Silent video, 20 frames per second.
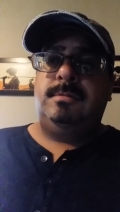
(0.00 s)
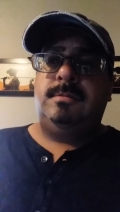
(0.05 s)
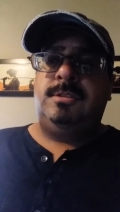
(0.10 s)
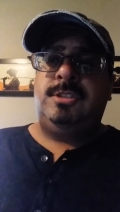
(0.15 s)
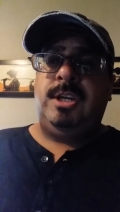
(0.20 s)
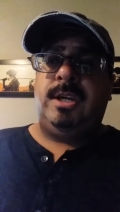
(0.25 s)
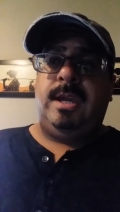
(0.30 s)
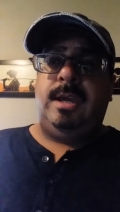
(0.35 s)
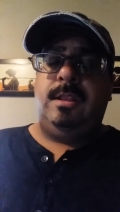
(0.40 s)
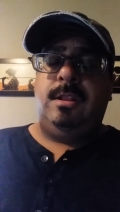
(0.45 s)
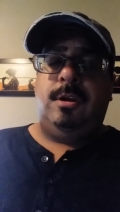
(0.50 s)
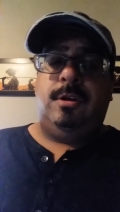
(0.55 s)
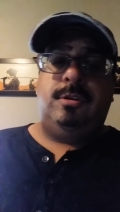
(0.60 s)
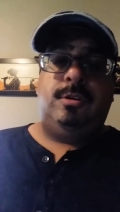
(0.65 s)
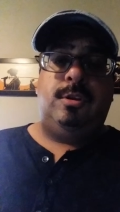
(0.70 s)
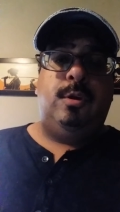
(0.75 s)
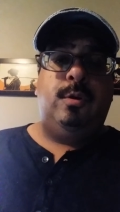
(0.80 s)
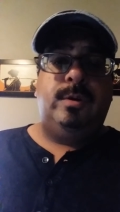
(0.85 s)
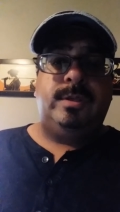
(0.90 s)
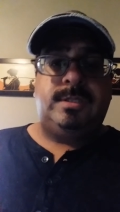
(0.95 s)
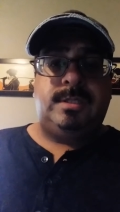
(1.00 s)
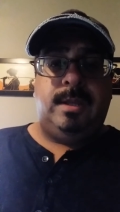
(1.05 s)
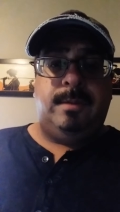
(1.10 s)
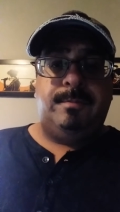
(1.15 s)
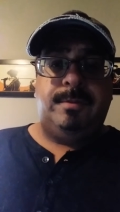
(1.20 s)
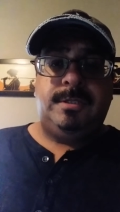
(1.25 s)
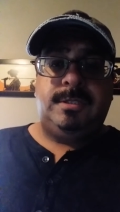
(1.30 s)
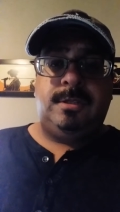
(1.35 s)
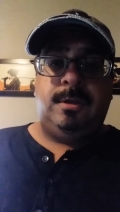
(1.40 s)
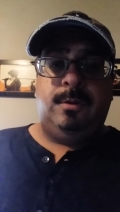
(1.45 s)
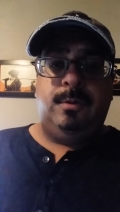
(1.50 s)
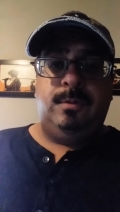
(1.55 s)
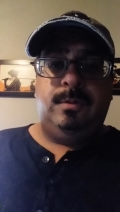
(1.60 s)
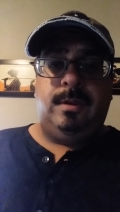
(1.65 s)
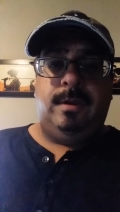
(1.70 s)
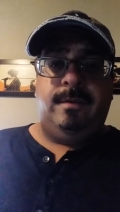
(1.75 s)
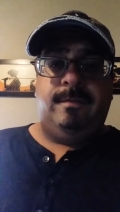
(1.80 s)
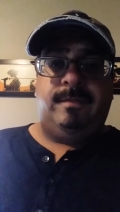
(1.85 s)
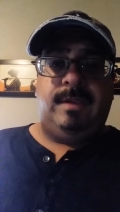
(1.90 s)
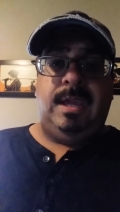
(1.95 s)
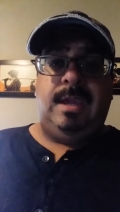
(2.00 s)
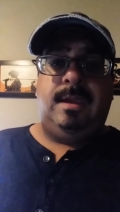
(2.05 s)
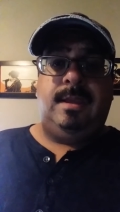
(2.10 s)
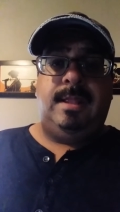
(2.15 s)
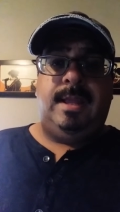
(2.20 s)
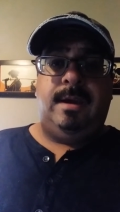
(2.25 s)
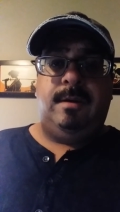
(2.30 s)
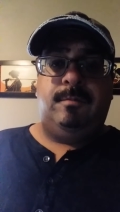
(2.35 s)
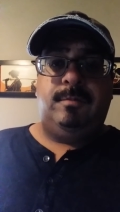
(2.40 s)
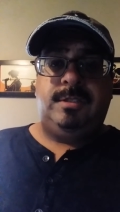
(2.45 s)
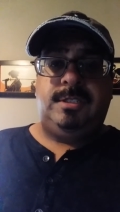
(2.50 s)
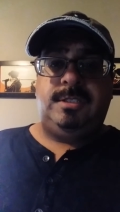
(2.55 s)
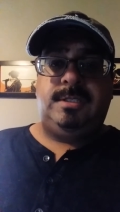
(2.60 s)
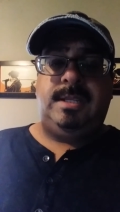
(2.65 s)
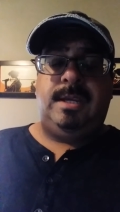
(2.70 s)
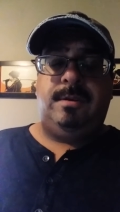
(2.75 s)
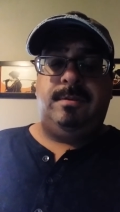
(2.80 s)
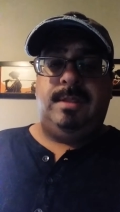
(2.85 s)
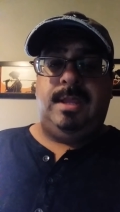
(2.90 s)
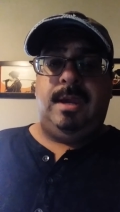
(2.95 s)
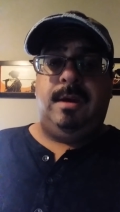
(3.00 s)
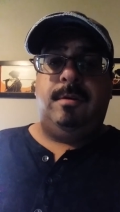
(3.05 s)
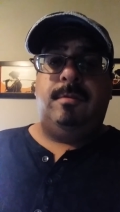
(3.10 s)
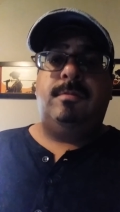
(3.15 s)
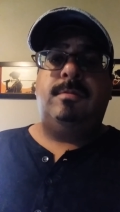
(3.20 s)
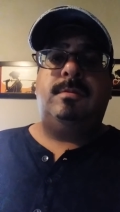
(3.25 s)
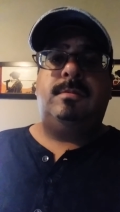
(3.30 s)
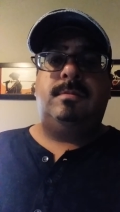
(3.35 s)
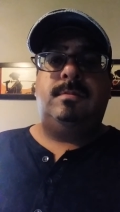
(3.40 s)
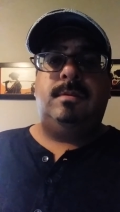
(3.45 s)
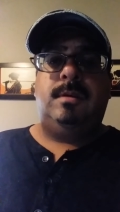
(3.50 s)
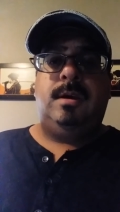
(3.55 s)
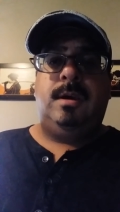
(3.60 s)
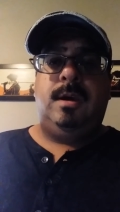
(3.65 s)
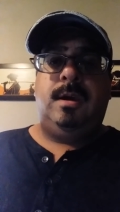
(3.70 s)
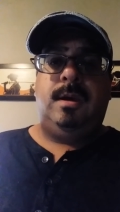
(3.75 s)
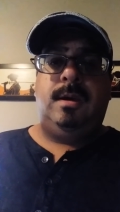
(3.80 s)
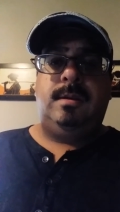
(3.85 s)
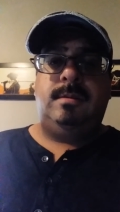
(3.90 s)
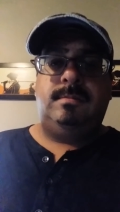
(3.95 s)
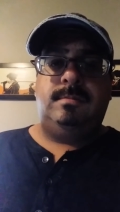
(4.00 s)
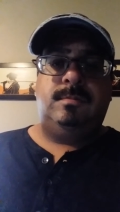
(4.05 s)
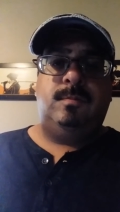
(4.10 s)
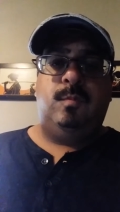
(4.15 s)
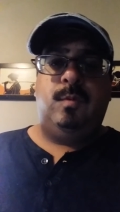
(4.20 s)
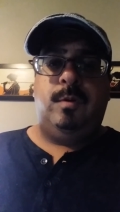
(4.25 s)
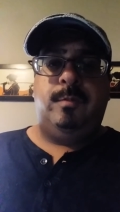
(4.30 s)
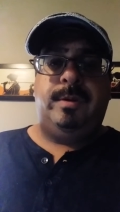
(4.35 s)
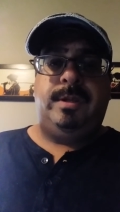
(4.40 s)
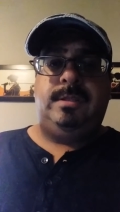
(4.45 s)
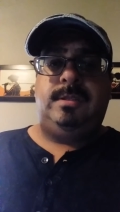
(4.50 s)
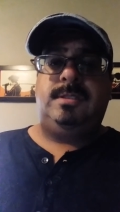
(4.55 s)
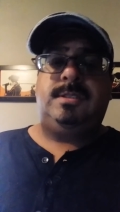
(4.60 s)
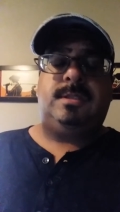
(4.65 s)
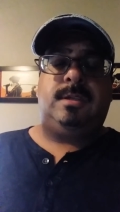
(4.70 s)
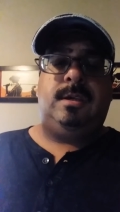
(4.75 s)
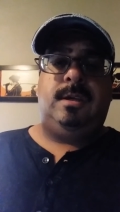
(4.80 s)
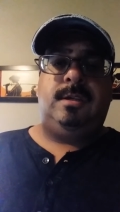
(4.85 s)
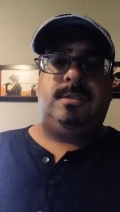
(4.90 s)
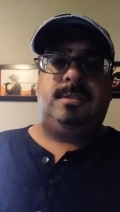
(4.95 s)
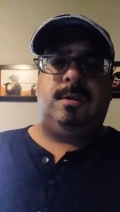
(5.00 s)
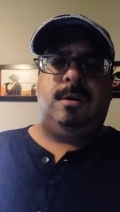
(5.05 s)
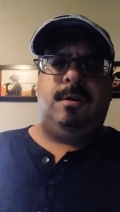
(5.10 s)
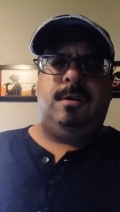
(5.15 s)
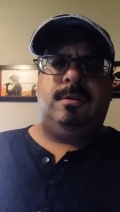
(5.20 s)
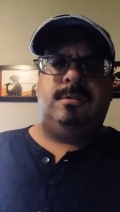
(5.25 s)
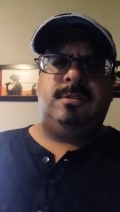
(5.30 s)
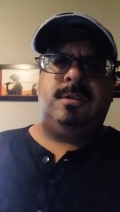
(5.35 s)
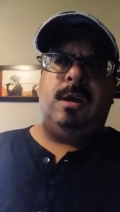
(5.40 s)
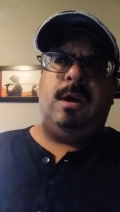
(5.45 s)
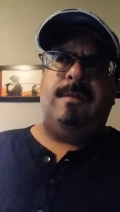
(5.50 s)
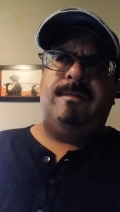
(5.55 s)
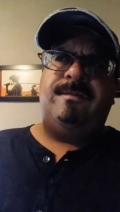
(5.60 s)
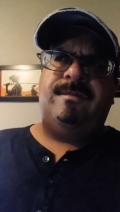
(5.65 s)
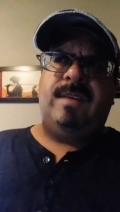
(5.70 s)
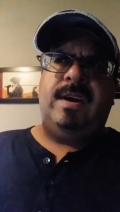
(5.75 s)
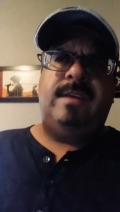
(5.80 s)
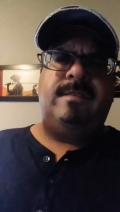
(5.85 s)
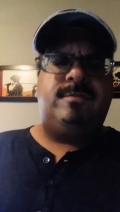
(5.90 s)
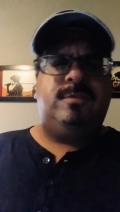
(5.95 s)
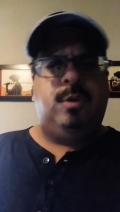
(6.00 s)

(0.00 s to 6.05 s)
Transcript: Check out our newest episode of Geeking Out, which is out now, where we discuss our top 5